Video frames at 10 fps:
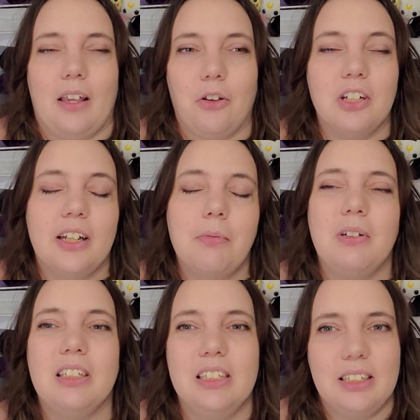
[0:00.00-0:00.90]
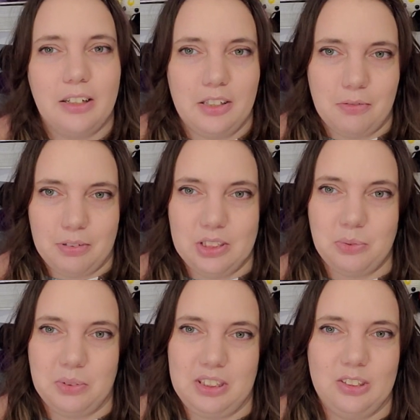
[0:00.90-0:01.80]
You can definitely tell a
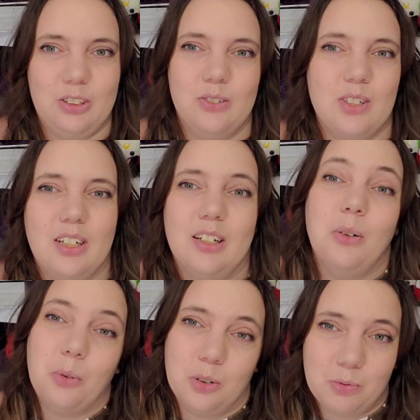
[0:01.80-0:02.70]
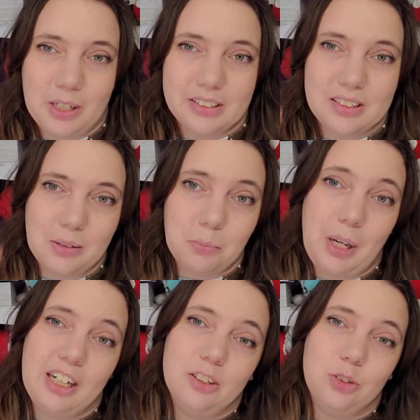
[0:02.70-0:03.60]
difference when you're using an older floss
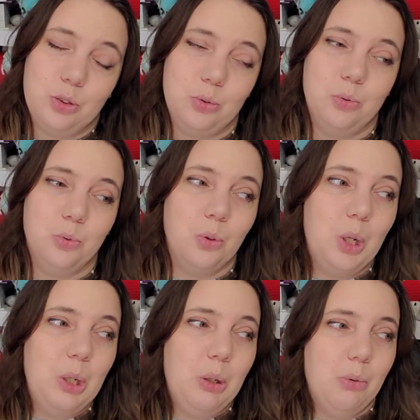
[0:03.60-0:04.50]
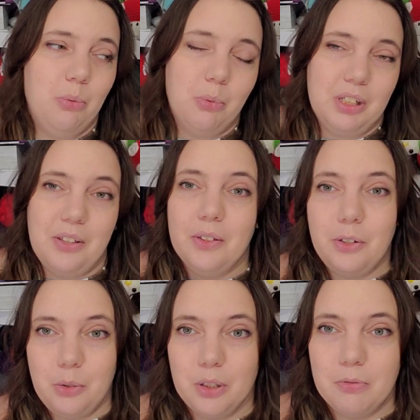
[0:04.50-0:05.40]
compared to one of the
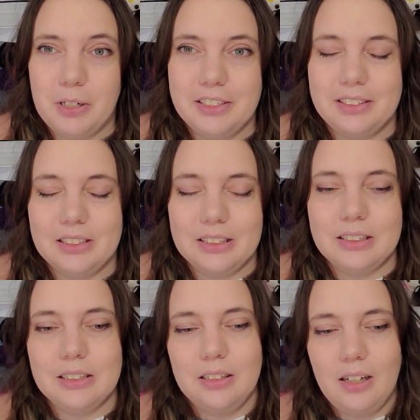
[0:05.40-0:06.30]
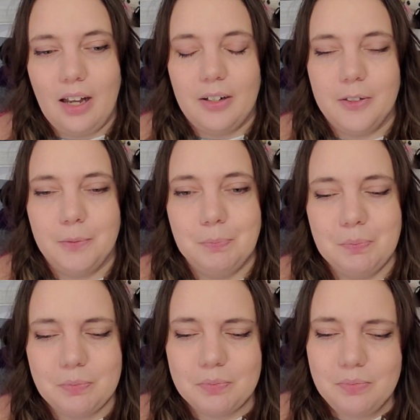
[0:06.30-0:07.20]
newer flosses.
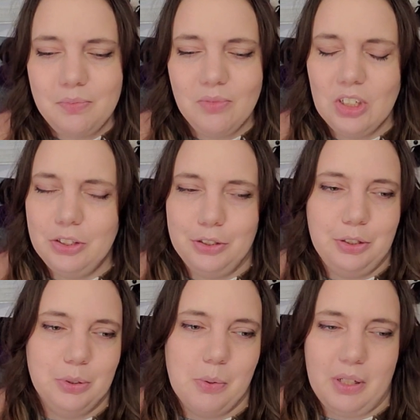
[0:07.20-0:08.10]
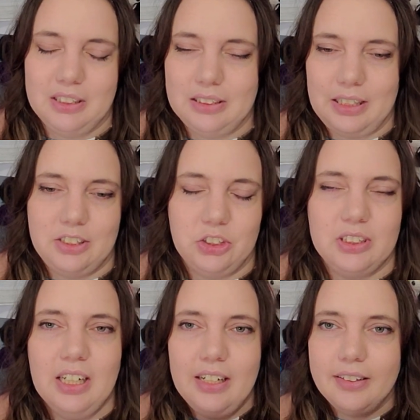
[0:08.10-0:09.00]
The newer ones, they
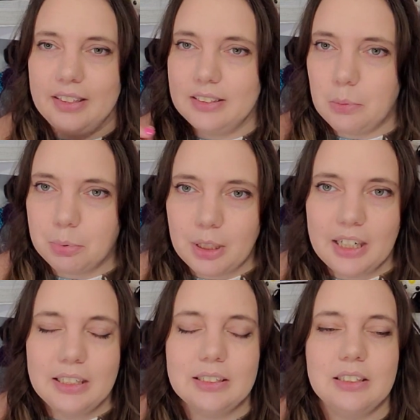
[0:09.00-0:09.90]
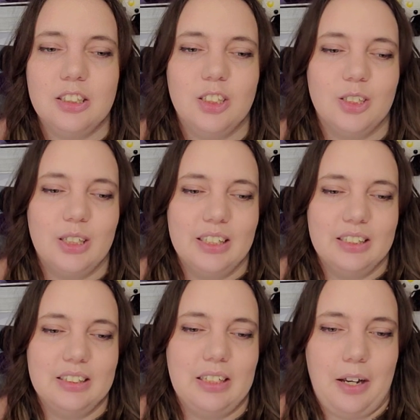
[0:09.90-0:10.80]
separate easier and
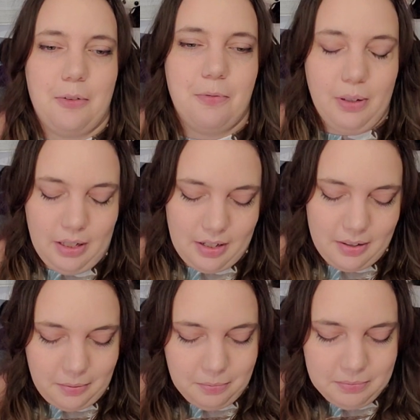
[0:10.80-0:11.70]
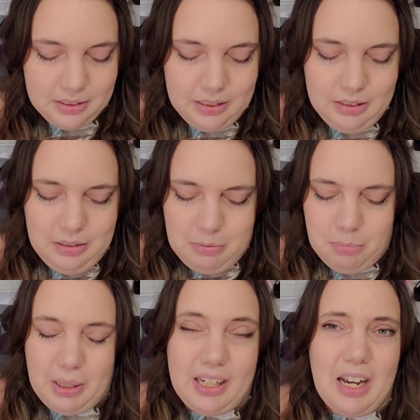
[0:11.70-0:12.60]
stuff.
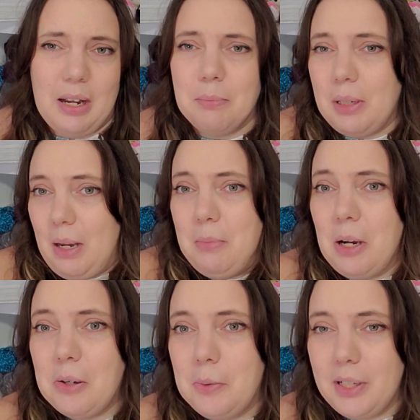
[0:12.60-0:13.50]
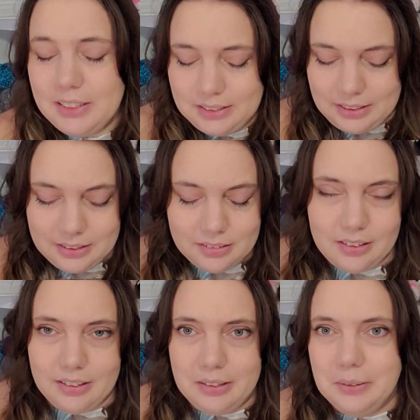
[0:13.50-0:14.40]
But I'm not gonna waste it,
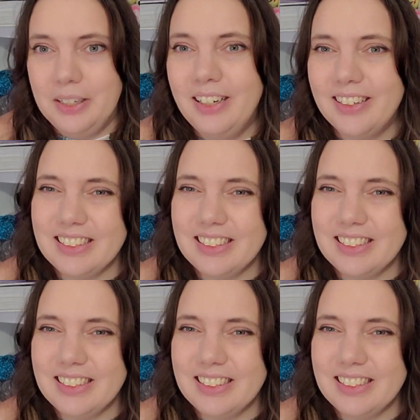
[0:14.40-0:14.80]
you know.